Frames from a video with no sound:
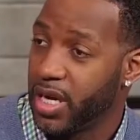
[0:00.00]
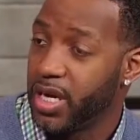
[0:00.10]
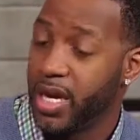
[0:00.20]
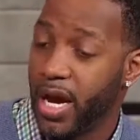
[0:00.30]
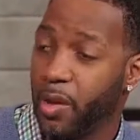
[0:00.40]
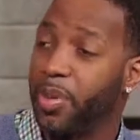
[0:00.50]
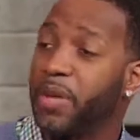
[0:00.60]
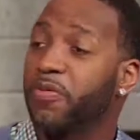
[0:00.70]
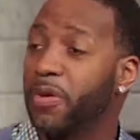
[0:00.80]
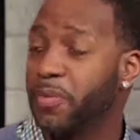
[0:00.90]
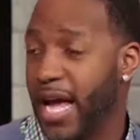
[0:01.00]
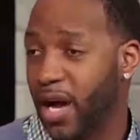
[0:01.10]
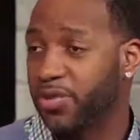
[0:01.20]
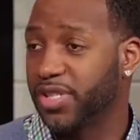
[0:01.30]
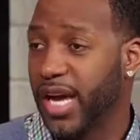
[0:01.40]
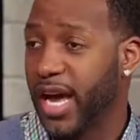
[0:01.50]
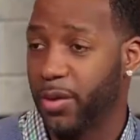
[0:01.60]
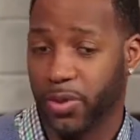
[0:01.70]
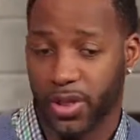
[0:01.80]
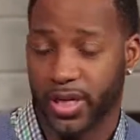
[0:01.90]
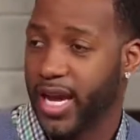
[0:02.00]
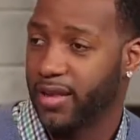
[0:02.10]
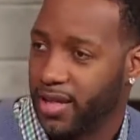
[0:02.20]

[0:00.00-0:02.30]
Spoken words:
Now, people from the outside will look at